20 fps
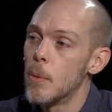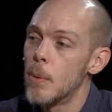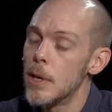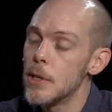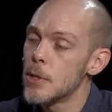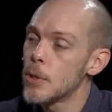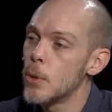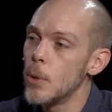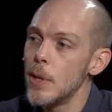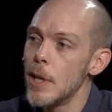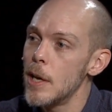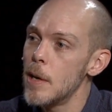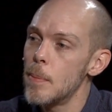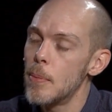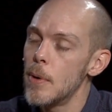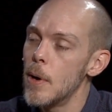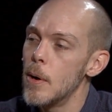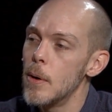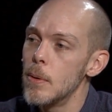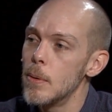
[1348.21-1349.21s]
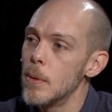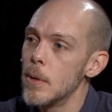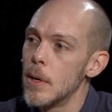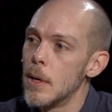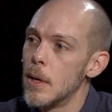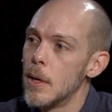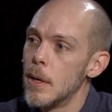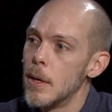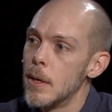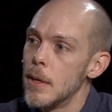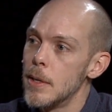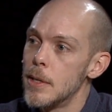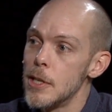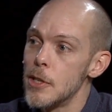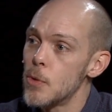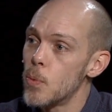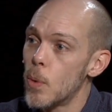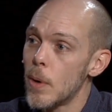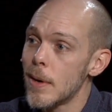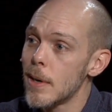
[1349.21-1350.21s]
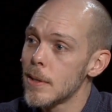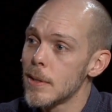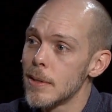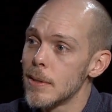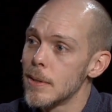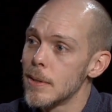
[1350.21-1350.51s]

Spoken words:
Whereas Cool Edit Pro just worked.